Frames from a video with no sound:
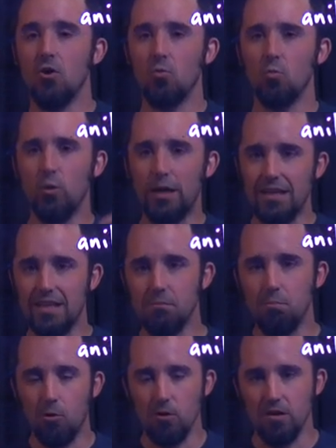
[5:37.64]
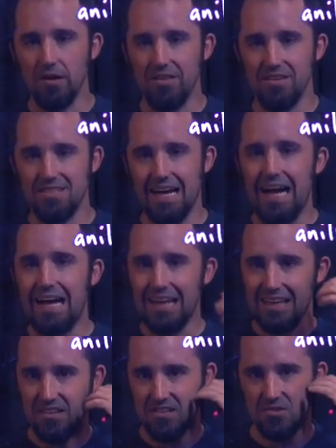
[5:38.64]
Really important in the dye
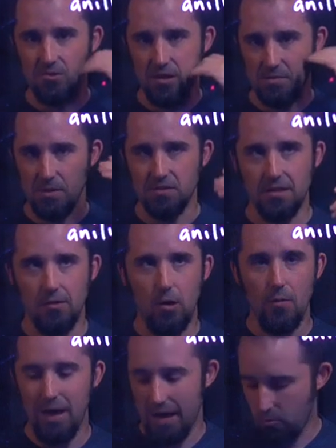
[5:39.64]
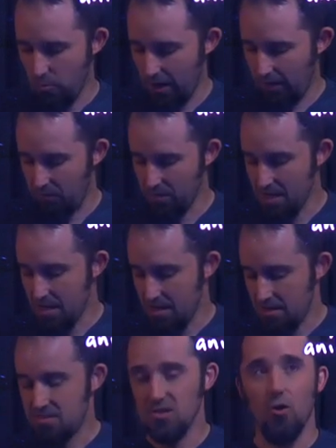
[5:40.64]
industry, especially way back when.
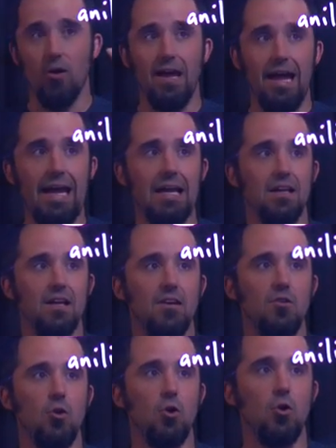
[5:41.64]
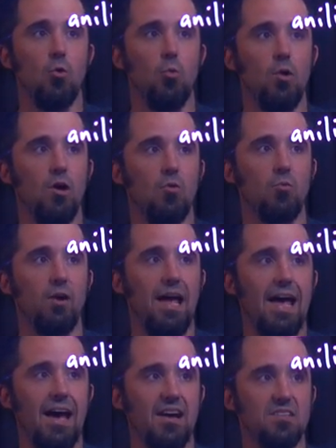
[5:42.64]
So aniline will
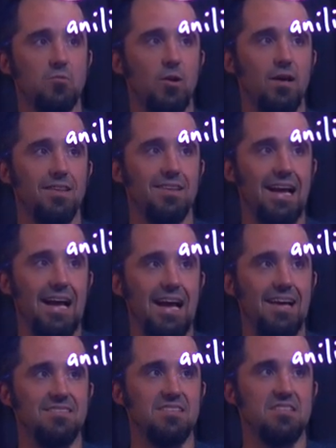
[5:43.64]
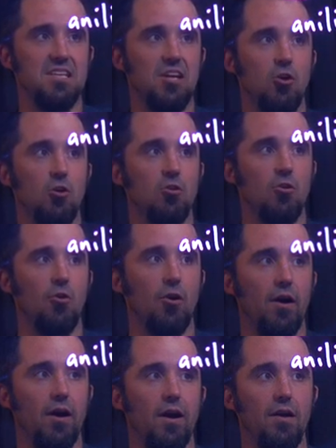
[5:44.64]
react with acetyl
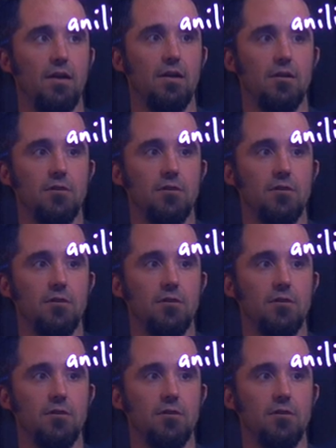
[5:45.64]
chloride.